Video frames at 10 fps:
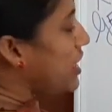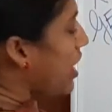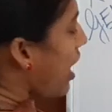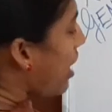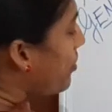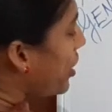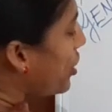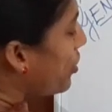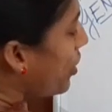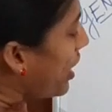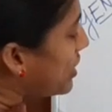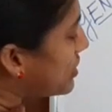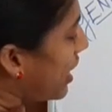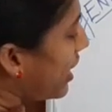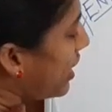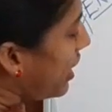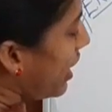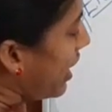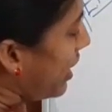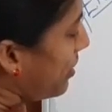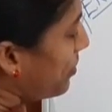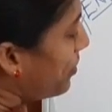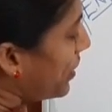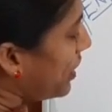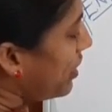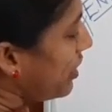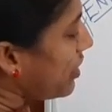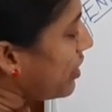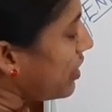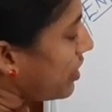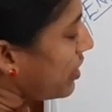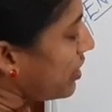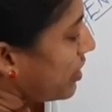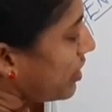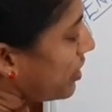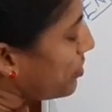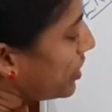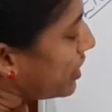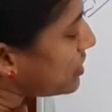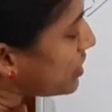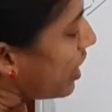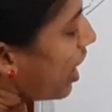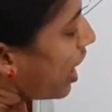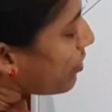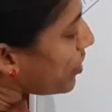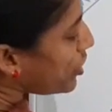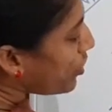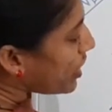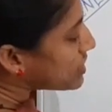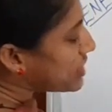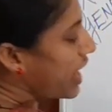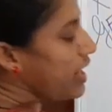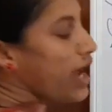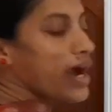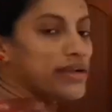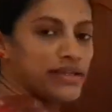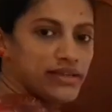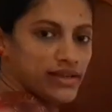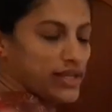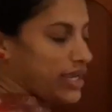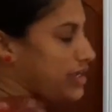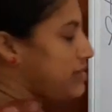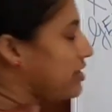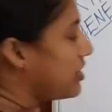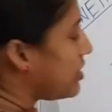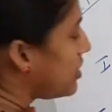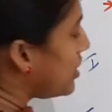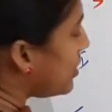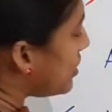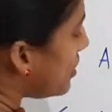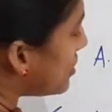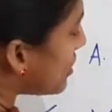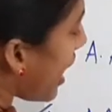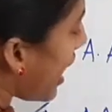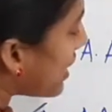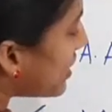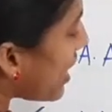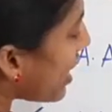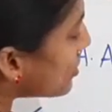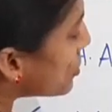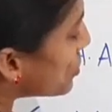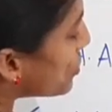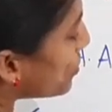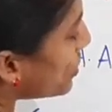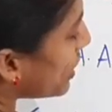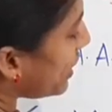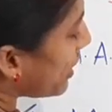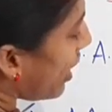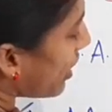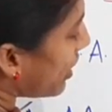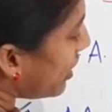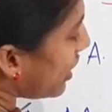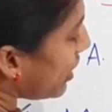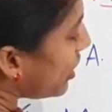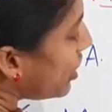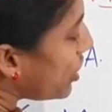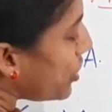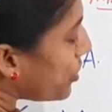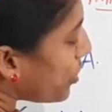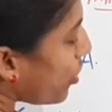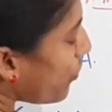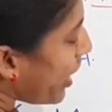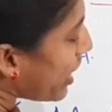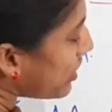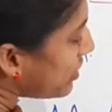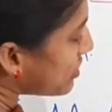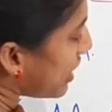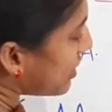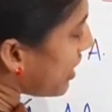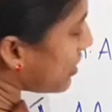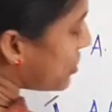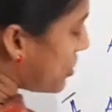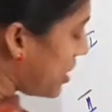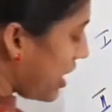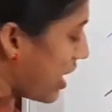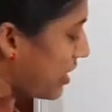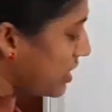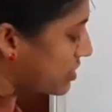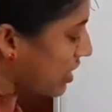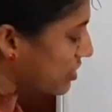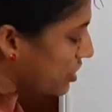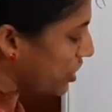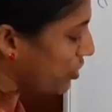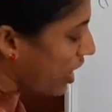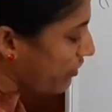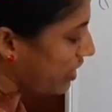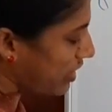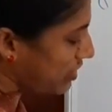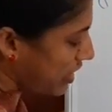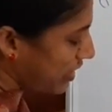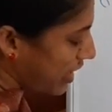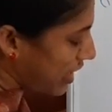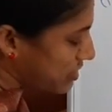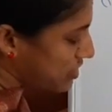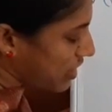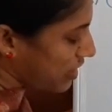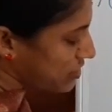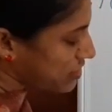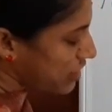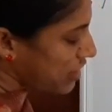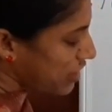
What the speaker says: the amino acyl AMP means amino acyl adenylate is attached to tRNA. You know where it is attached. tRNA structure you have learned in the last class.